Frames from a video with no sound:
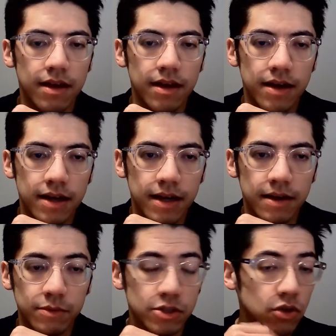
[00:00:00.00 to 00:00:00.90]

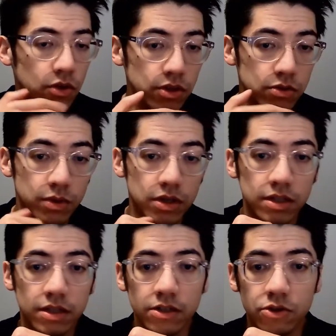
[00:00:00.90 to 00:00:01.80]
We saw this word
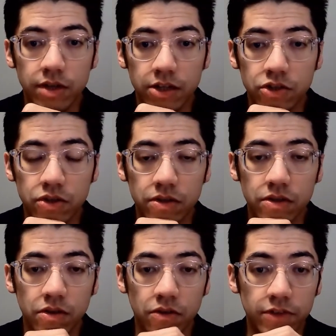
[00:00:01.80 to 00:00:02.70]
in the
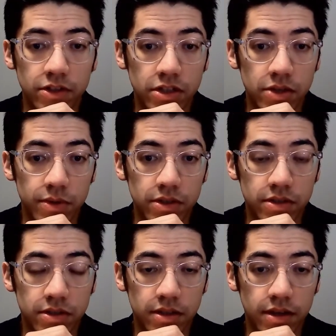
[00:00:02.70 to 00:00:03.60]
introduction of this series,